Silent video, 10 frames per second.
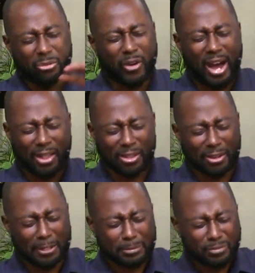
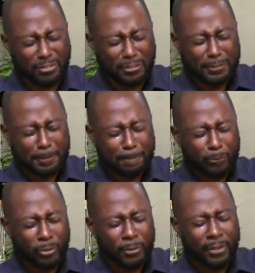Father,
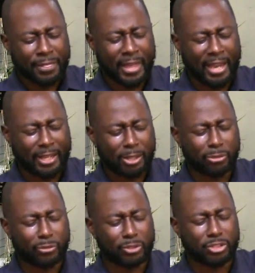thank you
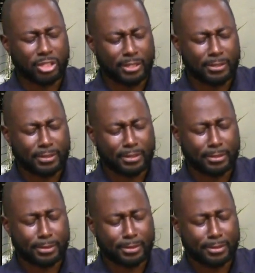for
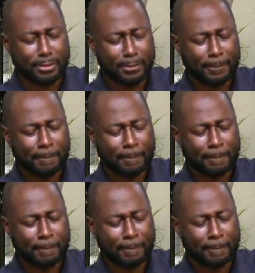Jesus.